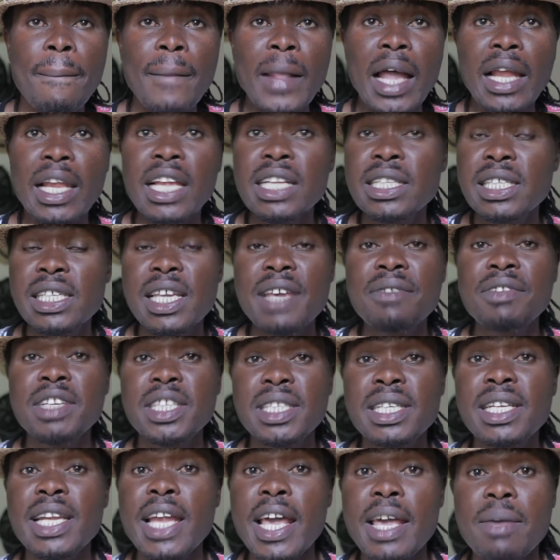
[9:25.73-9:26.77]
let's give it
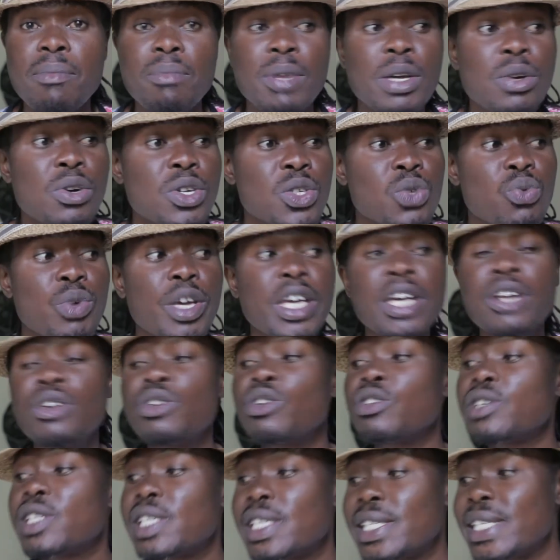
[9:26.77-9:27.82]
a name, because we
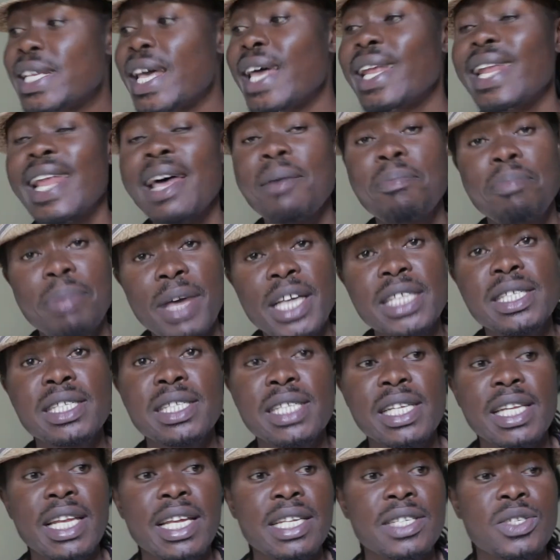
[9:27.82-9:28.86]
cannot sell a
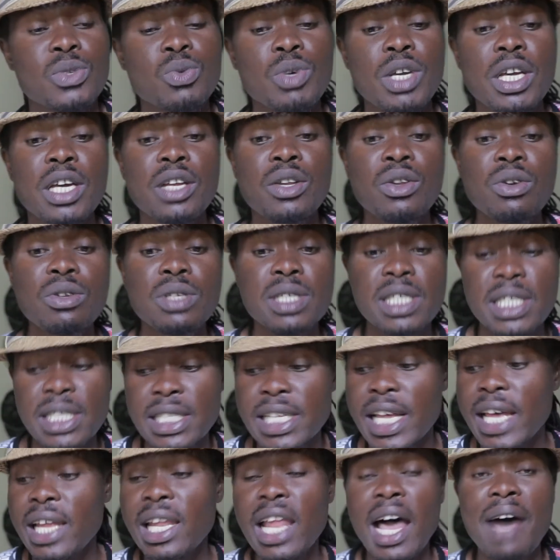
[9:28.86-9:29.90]
pestilence, we cannot
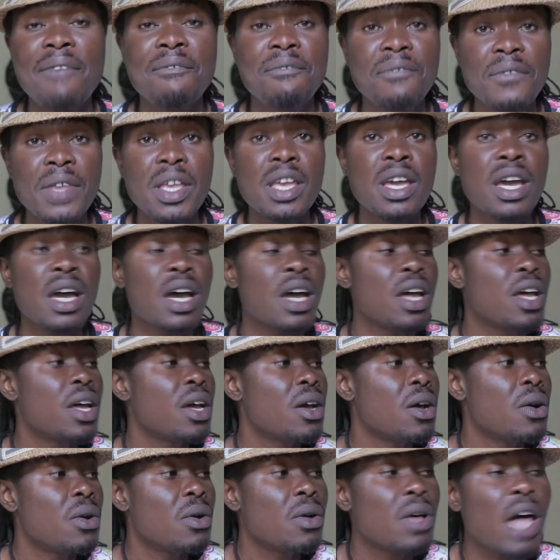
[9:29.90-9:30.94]
sell a fear,
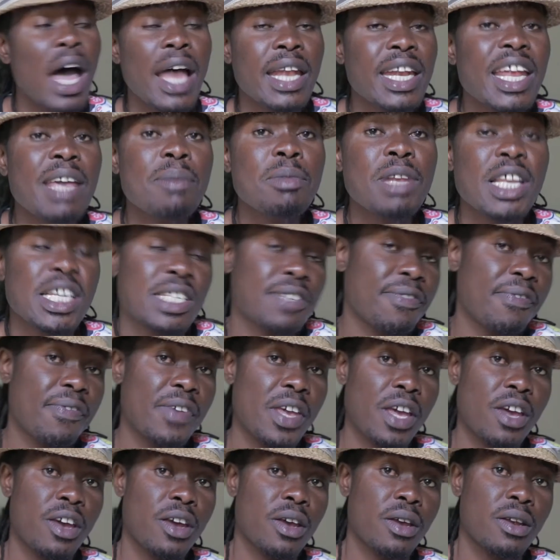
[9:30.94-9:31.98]
a nameless
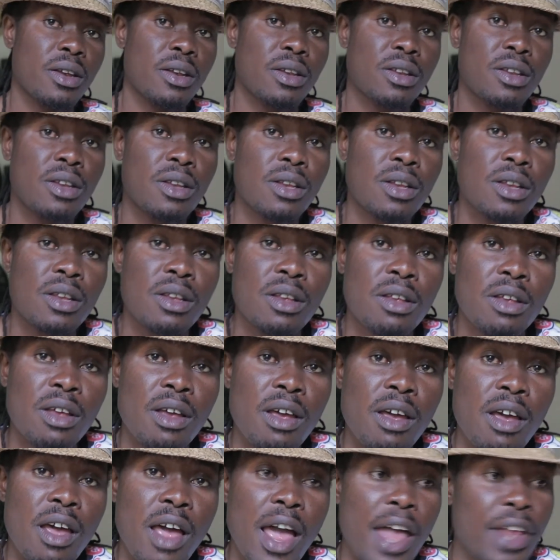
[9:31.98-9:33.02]
fear.
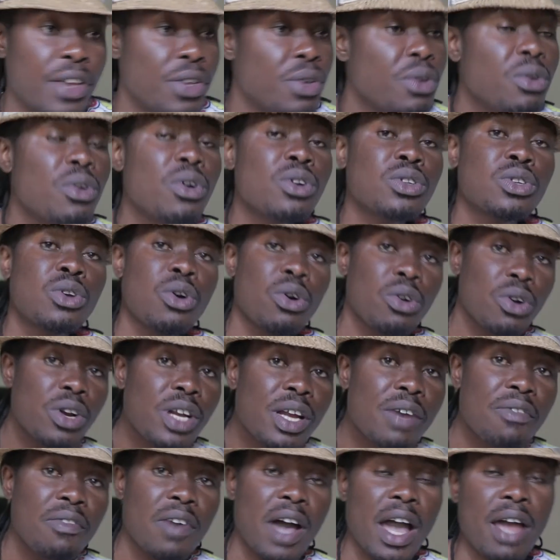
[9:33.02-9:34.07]
And you got
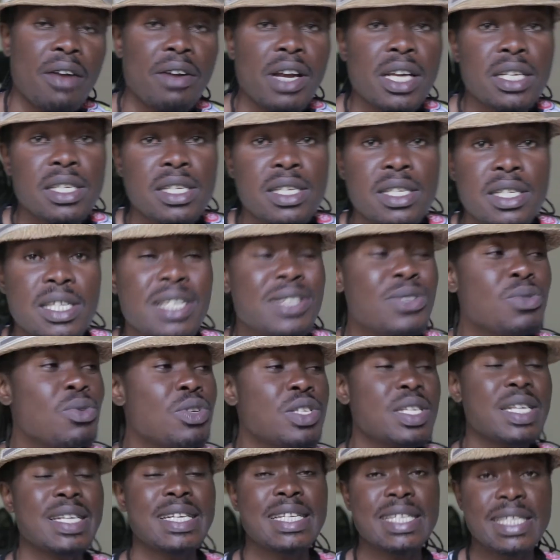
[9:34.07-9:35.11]
coronavirus. This
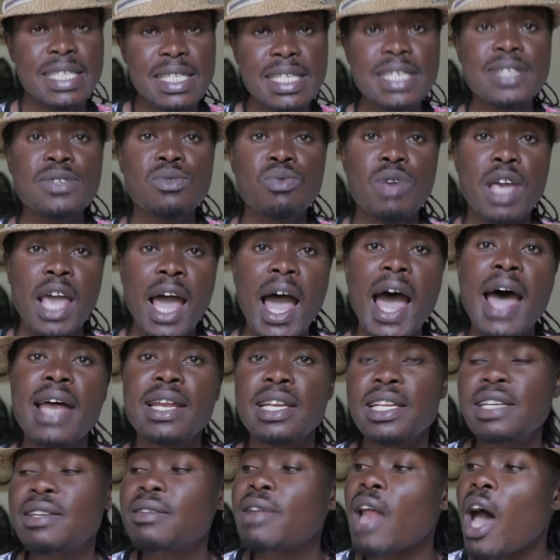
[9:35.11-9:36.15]
was a disease we had.
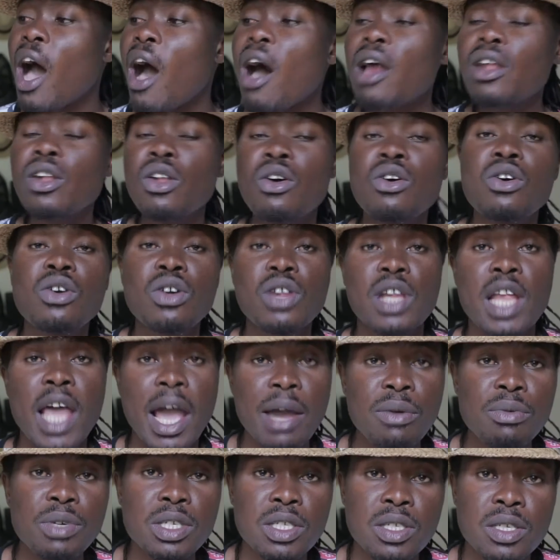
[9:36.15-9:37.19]
In our local
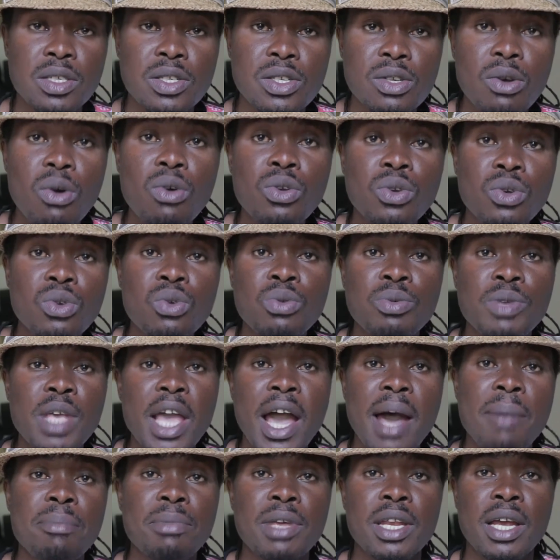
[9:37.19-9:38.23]
language, it's called
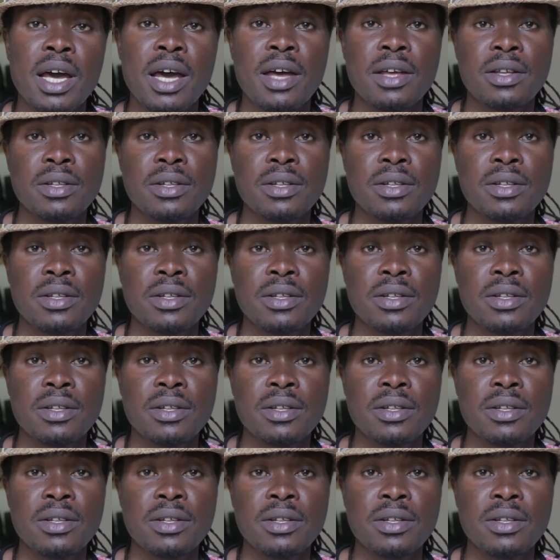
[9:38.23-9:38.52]
Rubyamira.